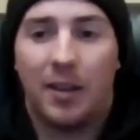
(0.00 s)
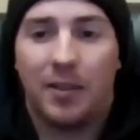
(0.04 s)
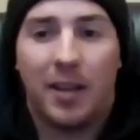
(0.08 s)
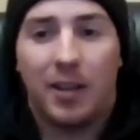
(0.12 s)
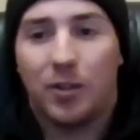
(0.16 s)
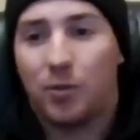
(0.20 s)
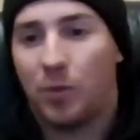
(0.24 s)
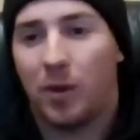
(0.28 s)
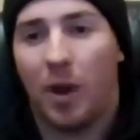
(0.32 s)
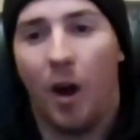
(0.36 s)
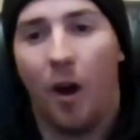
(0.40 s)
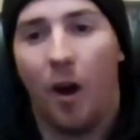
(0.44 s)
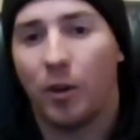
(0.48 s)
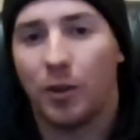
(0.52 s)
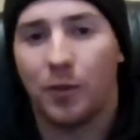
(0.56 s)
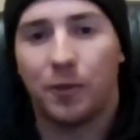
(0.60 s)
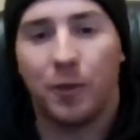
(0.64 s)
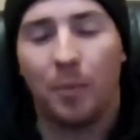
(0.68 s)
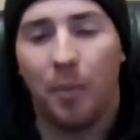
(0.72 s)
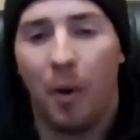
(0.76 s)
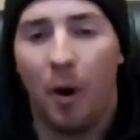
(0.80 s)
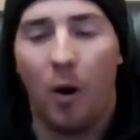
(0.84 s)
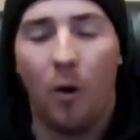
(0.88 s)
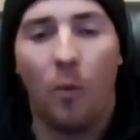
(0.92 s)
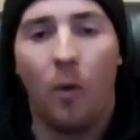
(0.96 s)
Like that's what college
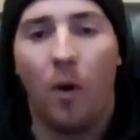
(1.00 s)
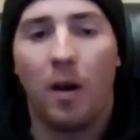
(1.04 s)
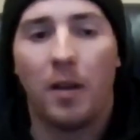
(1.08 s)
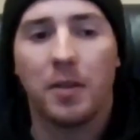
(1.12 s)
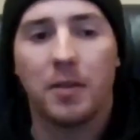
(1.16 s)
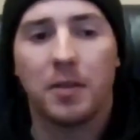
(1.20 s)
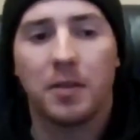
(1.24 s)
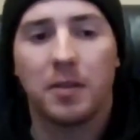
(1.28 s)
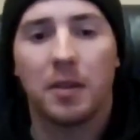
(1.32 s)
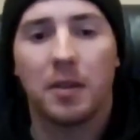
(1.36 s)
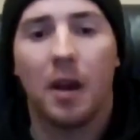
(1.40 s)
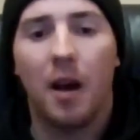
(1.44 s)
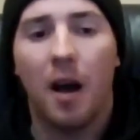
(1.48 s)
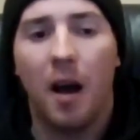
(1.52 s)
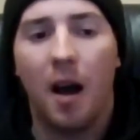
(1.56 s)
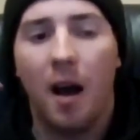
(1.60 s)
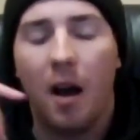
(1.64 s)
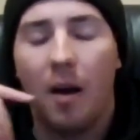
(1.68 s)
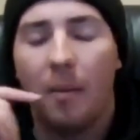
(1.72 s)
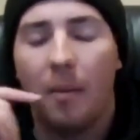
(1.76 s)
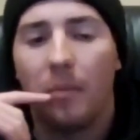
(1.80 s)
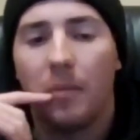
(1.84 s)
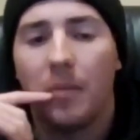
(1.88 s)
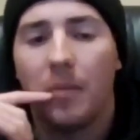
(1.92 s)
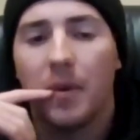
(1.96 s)
football was.
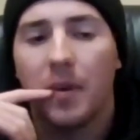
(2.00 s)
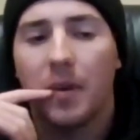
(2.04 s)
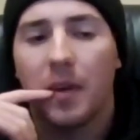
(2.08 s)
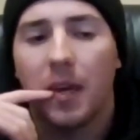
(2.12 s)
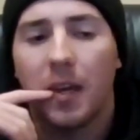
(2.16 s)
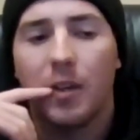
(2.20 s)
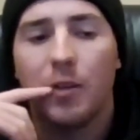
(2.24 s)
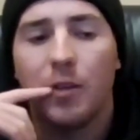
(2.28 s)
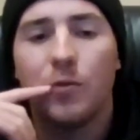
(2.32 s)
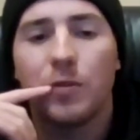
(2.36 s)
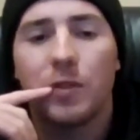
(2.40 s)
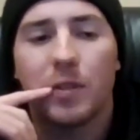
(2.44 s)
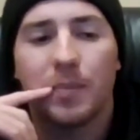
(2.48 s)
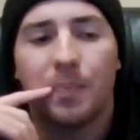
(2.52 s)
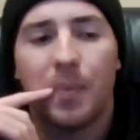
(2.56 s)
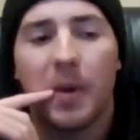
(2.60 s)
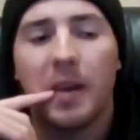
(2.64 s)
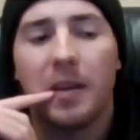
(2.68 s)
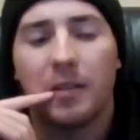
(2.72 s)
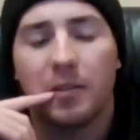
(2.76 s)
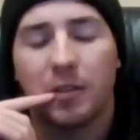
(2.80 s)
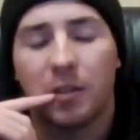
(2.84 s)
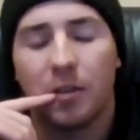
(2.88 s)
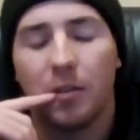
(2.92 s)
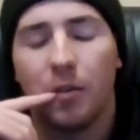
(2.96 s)
Can you
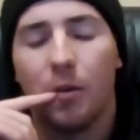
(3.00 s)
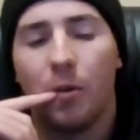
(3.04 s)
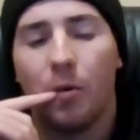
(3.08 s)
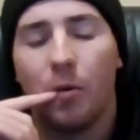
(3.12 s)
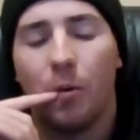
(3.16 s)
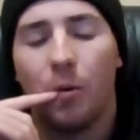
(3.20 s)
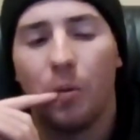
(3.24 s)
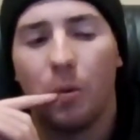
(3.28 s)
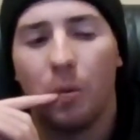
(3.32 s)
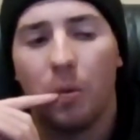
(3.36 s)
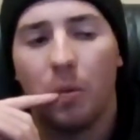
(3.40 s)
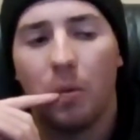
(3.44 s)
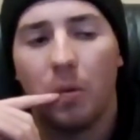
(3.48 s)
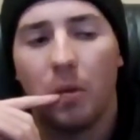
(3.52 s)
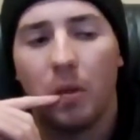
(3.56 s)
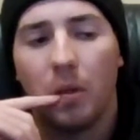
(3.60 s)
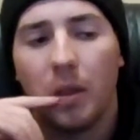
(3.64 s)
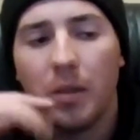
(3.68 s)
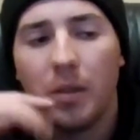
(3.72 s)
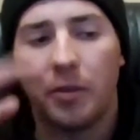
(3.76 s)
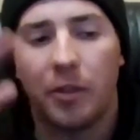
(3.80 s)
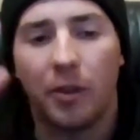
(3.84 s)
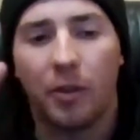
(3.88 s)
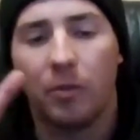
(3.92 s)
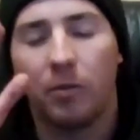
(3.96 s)
speak to
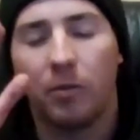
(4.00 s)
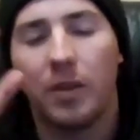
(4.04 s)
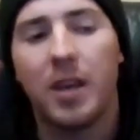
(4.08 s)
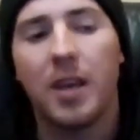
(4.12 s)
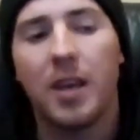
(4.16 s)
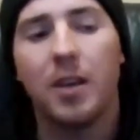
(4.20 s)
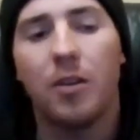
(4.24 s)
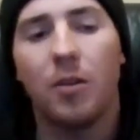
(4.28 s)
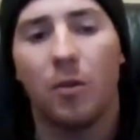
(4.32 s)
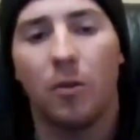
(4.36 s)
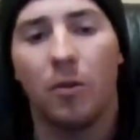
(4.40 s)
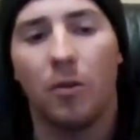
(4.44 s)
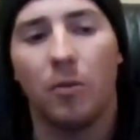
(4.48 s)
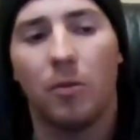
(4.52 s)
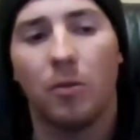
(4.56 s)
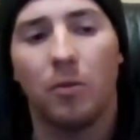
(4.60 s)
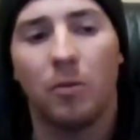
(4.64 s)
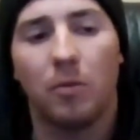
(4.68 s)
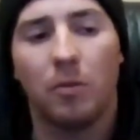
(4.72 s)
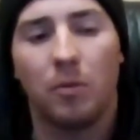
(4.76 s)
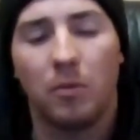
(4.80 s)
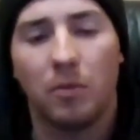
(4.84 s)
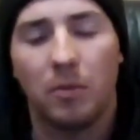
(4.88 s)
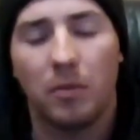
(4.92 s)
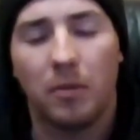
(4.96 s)
the
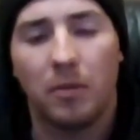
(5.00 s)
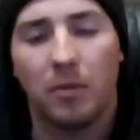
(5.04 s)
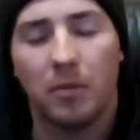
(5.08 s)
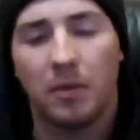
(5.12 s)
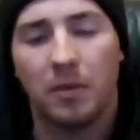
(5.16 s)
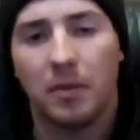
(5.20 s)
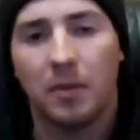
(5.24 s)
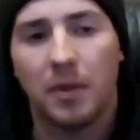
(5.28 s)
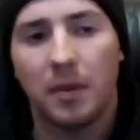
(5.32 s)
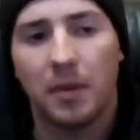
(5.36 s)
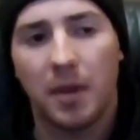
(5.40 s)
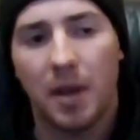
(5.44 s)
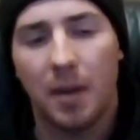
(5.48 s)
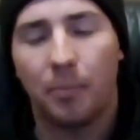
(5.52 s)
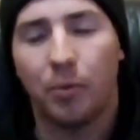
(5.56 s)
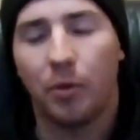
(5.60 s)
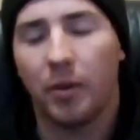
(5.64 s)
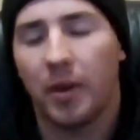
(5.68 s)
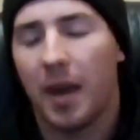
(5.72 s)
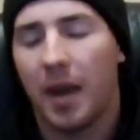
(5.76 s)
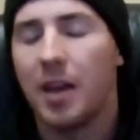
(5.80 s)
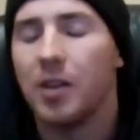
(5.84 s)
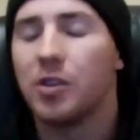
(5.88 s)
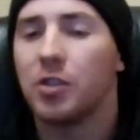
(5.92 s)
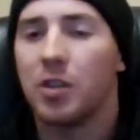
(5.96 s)
legal
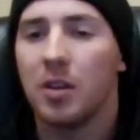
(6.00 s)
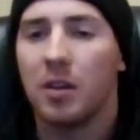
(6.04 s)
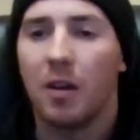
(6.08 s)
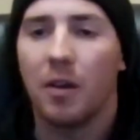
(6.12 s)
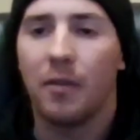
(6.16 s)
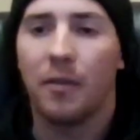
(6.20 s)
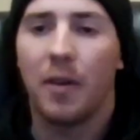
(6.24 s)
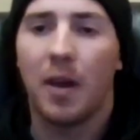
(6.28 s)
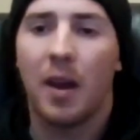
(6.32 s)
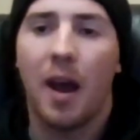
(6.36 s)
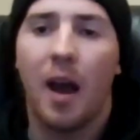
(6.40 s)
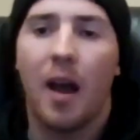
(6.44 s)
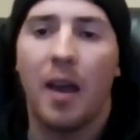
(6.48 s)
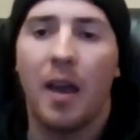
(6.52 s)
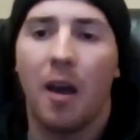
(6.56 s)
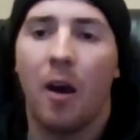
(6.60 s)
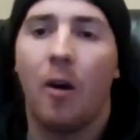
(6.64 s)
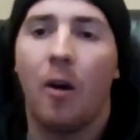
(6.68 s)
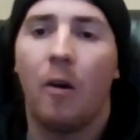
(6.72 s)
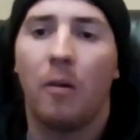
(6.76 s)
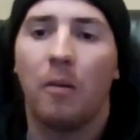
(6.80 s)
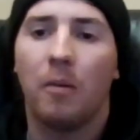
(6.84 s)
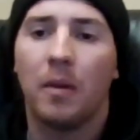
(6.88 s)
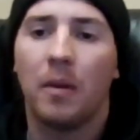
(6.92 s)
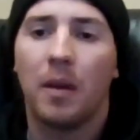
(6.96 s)
implication of
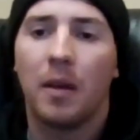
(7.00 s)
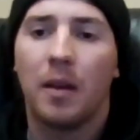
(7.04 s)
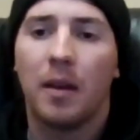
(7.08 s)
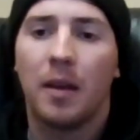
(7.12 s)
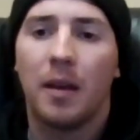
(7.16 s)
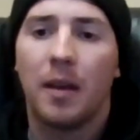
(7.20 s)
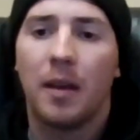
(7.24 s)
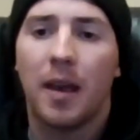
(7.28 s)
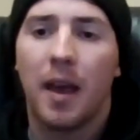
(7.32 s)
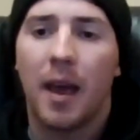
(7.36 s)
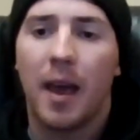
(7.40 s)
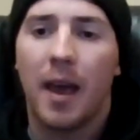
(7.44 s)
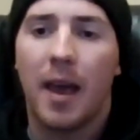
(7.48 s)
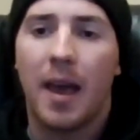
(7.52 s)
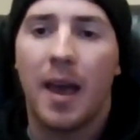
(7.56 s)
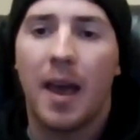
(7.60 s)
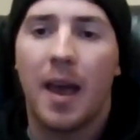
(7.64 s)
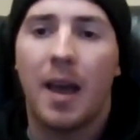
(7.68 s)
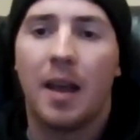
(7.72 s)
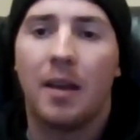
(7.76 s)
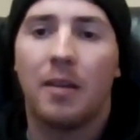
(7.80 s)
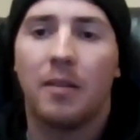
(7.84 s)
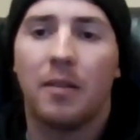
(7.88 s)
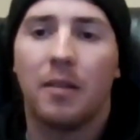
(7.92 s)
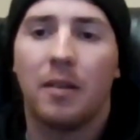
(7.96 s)
NIL
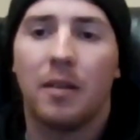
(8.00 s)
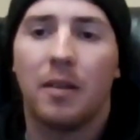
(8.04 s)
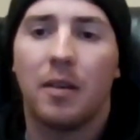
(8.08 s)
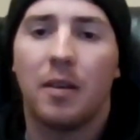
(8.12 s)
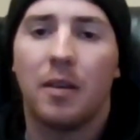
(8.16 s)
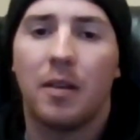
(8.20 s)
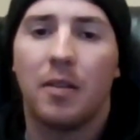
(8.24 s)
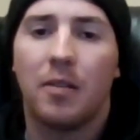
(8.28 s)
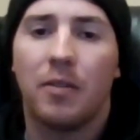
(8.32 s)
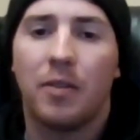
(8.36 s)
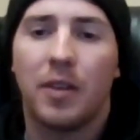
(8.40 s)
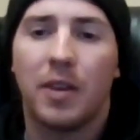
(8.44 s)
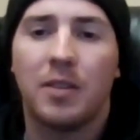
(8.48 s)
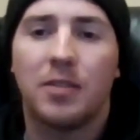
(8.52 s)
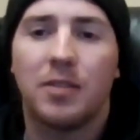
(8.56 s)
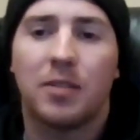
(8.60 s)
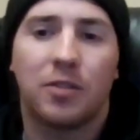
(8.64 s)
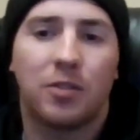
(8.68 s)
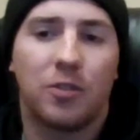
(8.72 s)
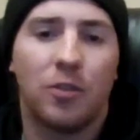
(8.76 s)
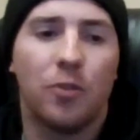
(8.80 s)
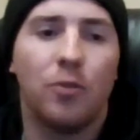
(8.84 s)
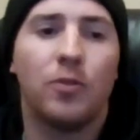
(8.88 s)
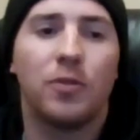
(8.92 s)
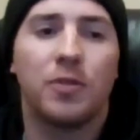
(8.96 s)
and
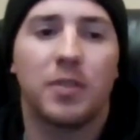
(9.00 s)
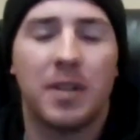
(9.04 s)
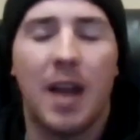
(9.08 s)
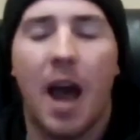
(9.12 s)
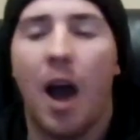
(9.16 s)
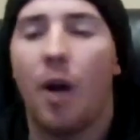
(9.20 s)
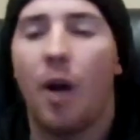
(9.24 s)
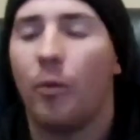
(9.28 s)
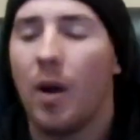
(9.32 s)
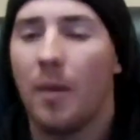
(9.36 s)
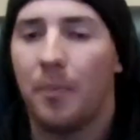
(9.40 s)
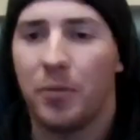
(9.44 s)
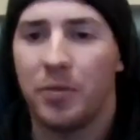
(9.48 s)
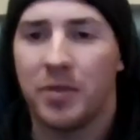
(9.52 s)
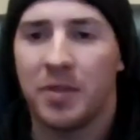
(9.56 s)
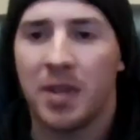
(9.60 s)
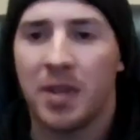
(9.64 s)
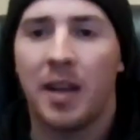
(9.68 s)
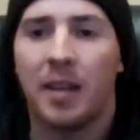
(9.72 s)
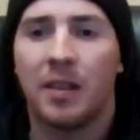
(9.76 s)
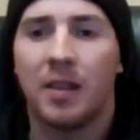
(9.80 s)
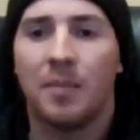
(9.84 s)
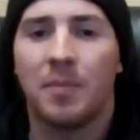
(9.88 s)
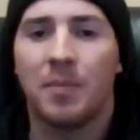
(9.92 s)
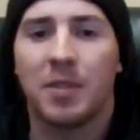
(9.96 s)
these students now
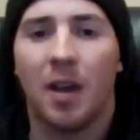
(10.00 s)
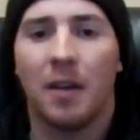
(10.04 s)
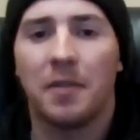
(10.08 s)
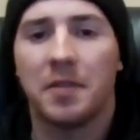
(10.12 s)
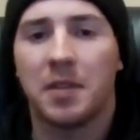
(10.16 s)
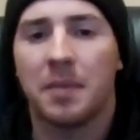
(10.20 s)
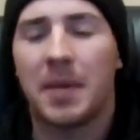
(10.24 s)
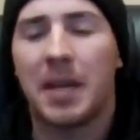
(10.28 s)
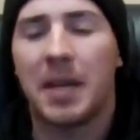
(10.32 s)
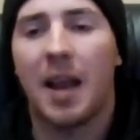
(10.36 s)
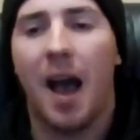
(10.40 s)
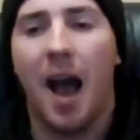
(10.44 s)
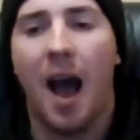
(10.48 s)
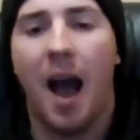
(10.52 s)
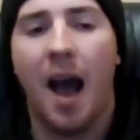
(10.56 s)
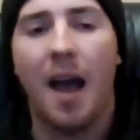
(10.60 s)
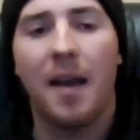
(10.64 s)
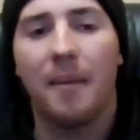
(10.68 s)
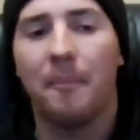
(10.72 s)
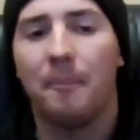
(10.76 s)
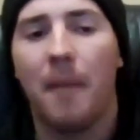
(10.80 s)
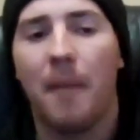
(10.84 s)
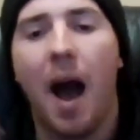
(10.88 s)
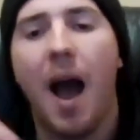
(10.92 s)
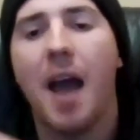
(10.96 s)
representing themselves? I mean,
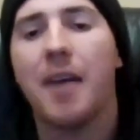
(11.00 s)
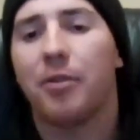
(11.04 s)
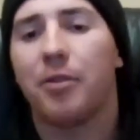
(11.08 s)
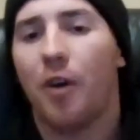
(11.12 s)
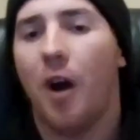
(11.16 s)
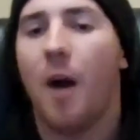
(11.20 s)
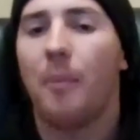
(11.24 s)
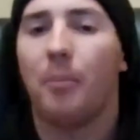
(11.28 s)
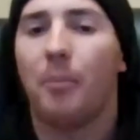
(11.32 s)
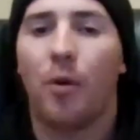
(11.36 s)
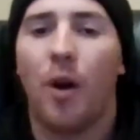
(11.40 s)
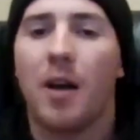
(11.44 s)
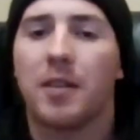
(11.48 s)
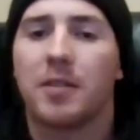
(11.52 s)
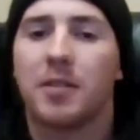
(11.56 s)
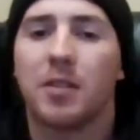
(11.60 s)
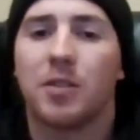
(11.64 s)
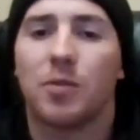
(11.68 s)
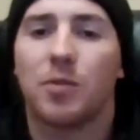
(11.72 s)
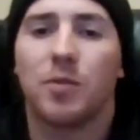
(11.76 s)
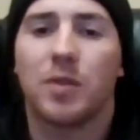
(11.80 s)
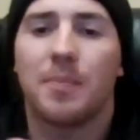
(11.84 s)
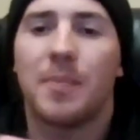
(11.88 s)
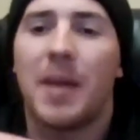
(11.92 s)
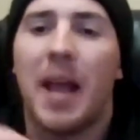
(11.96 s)
my thought
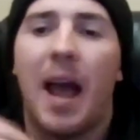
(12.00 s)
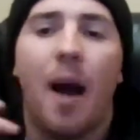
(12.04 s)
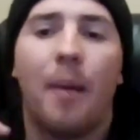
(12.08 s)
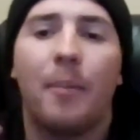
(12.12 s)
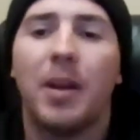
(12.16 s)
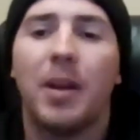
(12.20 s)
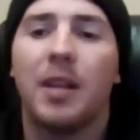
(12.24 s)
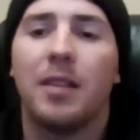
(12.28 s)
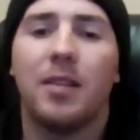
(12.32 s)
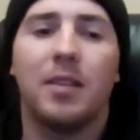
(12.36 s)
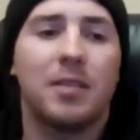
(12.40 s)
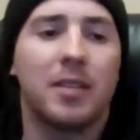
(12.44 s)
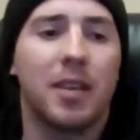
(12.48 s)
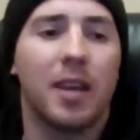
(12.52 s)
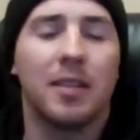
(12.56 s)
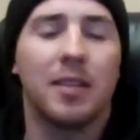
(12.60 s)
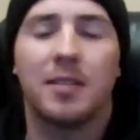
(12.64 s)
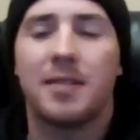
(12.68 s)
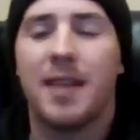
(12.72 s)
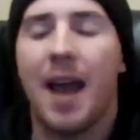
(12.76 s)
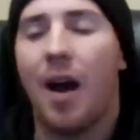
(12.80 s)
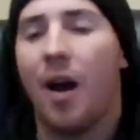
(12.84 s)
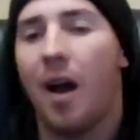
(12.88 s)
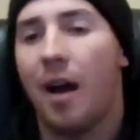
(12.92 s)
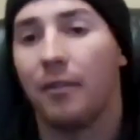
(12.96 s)
process was, I mean, how many of these
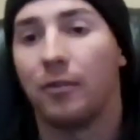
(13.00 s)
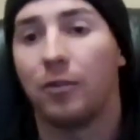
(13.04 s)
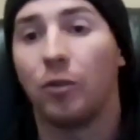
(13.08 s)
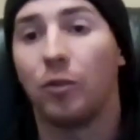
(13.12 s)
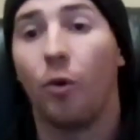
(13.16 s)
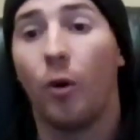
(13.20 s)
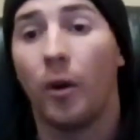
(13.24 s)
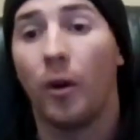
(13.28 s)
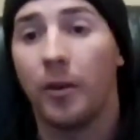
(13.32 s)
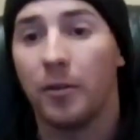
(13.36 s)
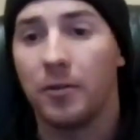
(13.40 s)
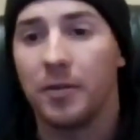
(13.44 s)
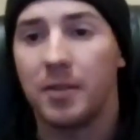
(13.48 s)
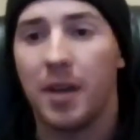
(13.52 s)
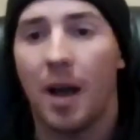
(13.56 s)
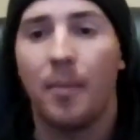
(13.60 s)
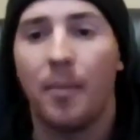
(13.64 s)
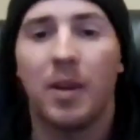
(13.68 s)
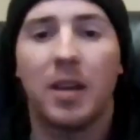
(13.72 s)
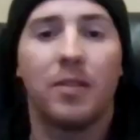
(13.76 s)
kids now have lawyers?